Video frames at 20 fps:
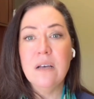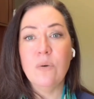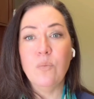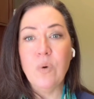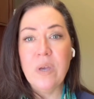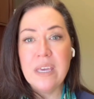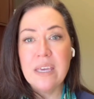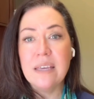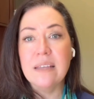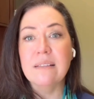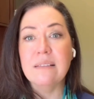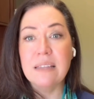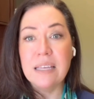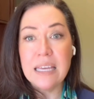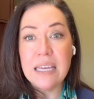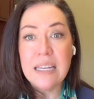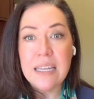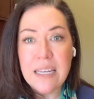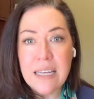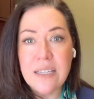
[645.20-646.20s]
we can
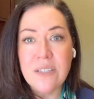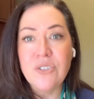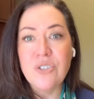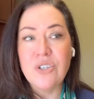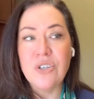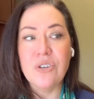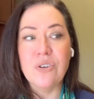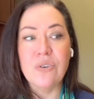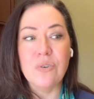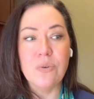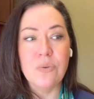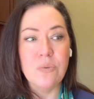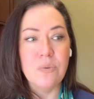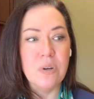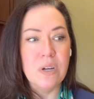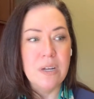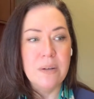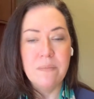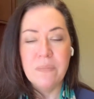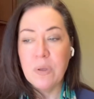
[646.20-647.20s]
lean into
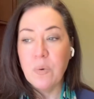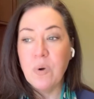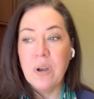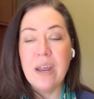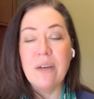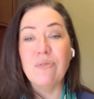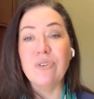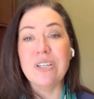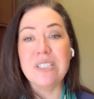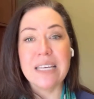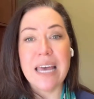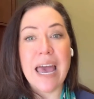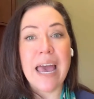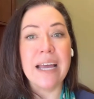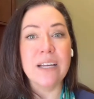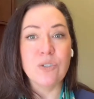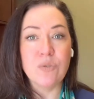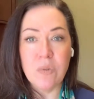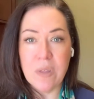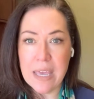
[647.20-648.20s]
whatever is
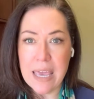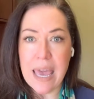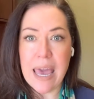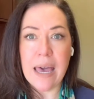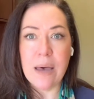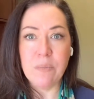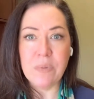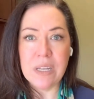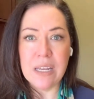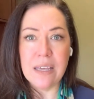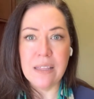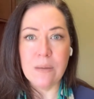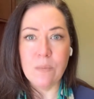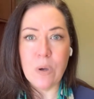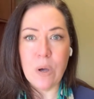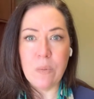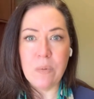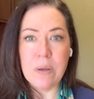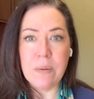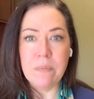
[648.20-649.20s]
actually happening in the
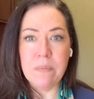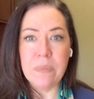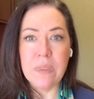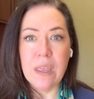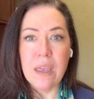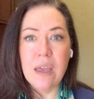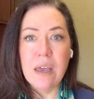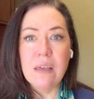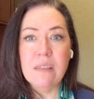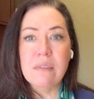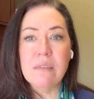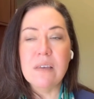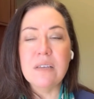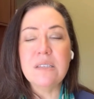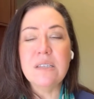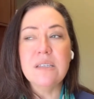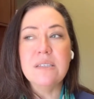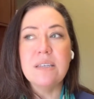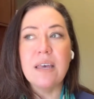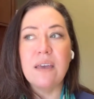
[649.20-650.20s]
moment.
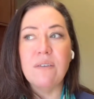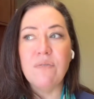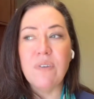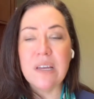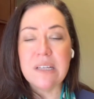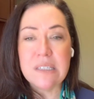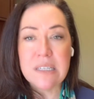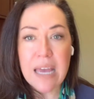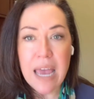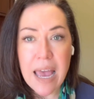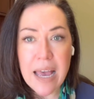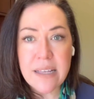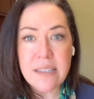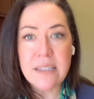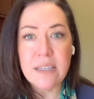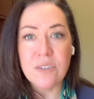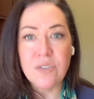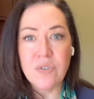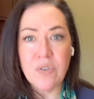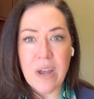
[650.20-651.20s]
This is a
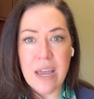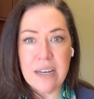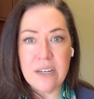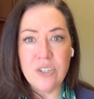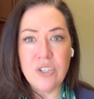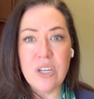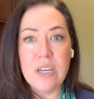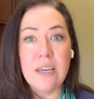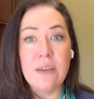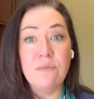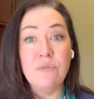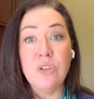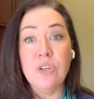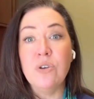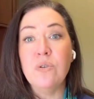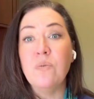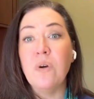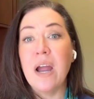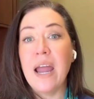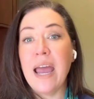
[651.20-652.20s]
fantastic strategy if
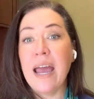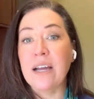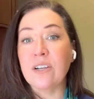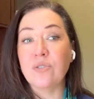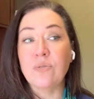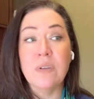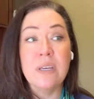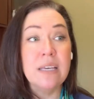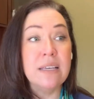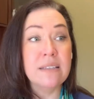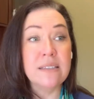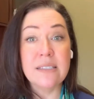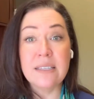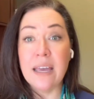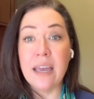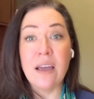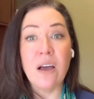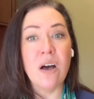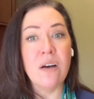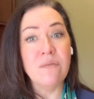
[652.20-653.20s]
you were actually,
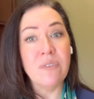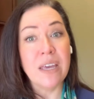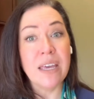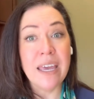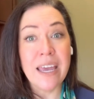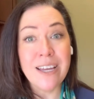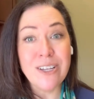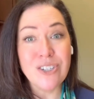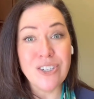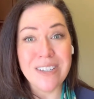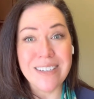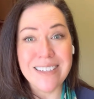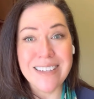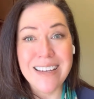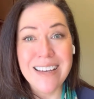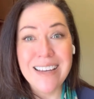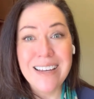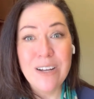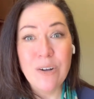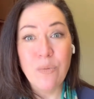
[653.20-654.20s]
say, on vacation
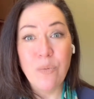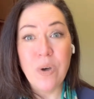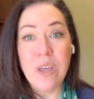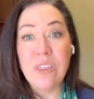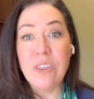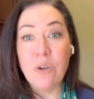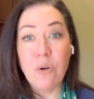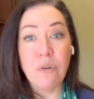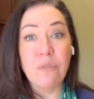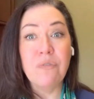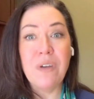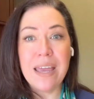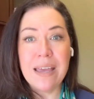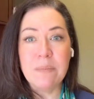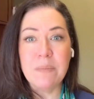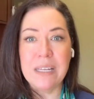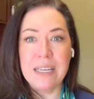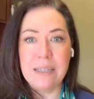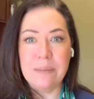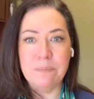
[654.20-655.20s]
with your
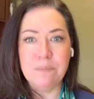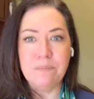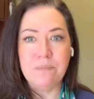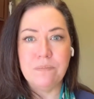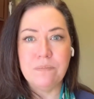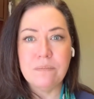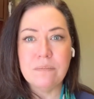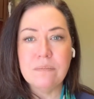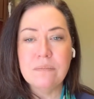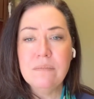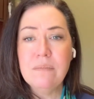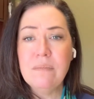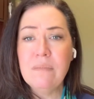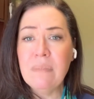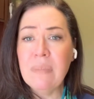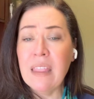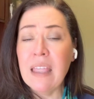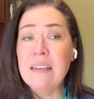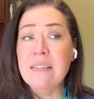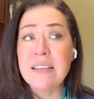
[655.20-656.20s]
family
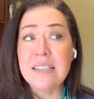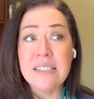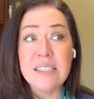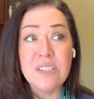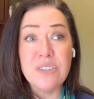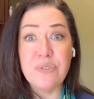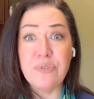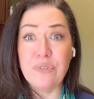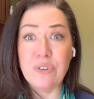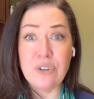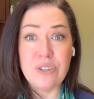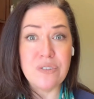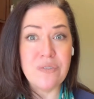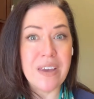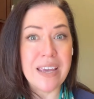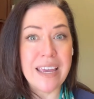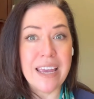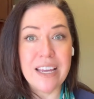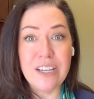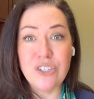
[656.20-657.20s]
this is the first
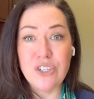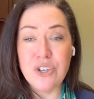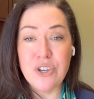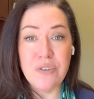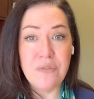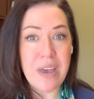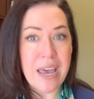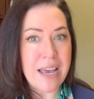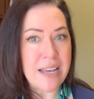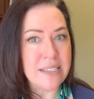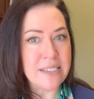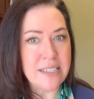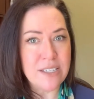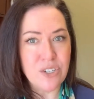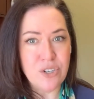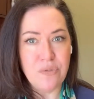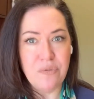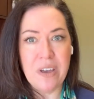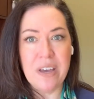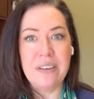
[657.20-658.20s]
vacation you've had since
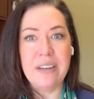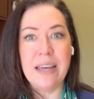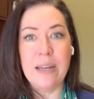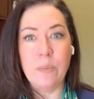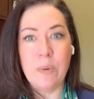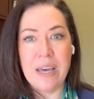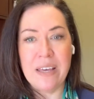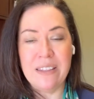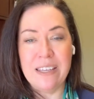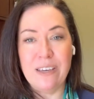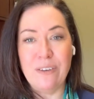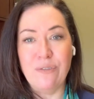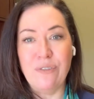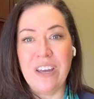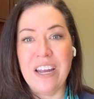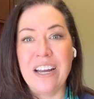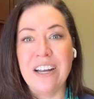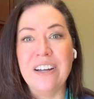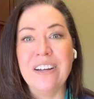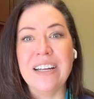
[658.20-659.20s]
you found out about the
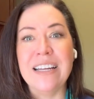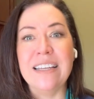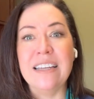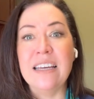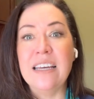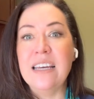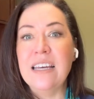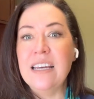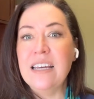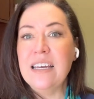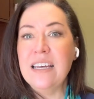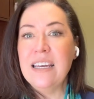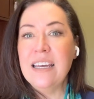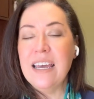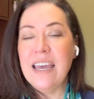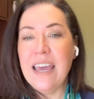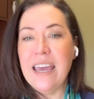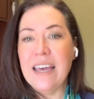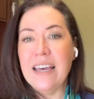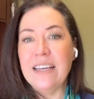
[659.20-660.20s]
affair and
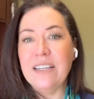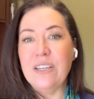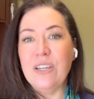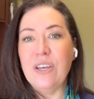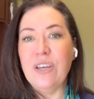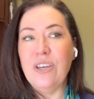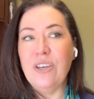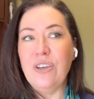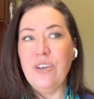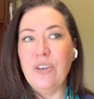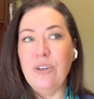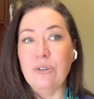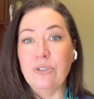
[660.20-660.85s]
and you're